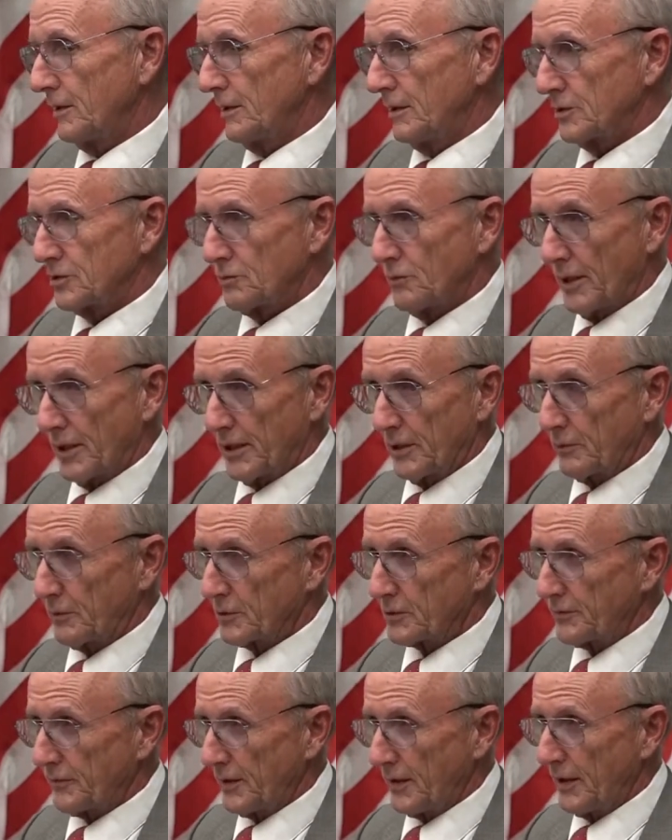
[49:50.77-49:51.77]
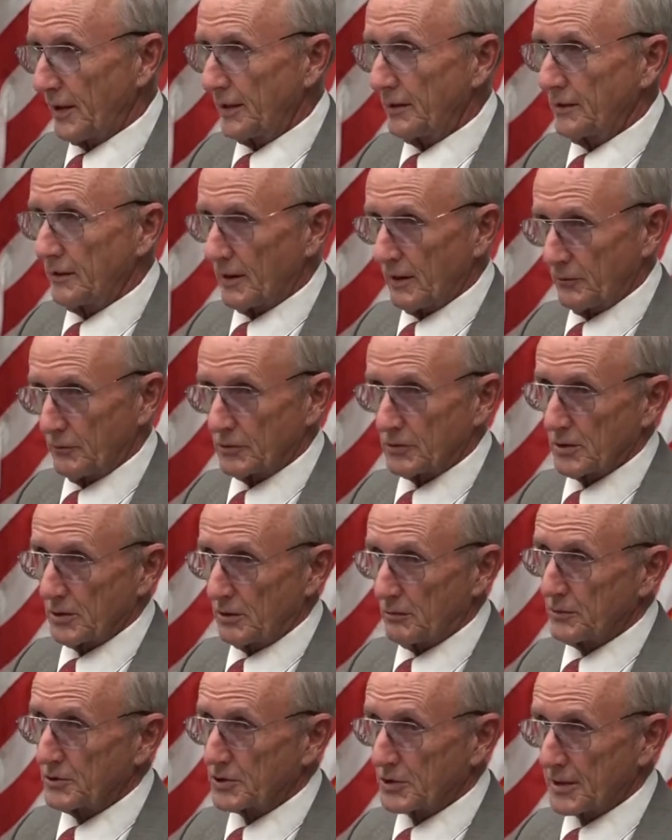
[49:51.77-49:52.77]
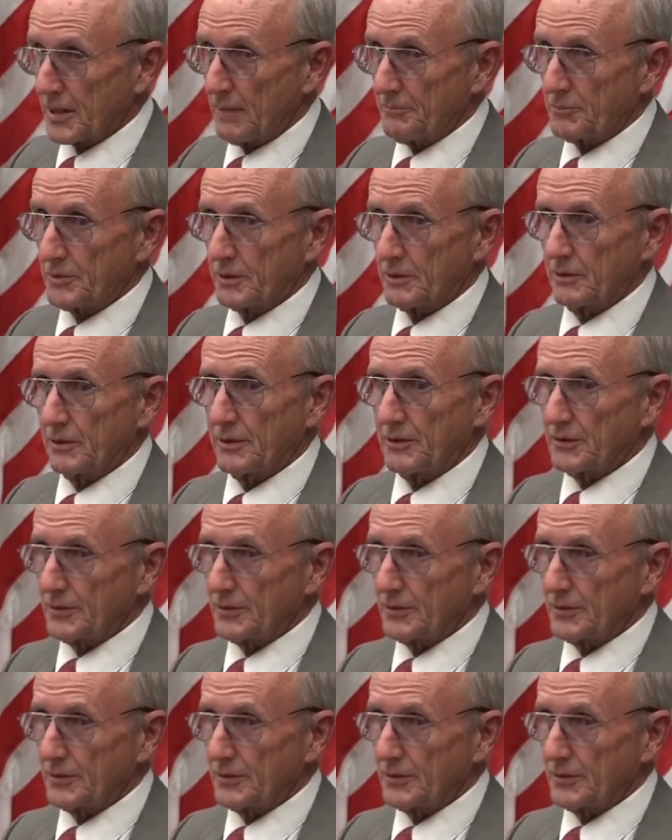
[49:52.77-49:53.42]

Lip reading: His rhetoric was fine. I was always skeptical.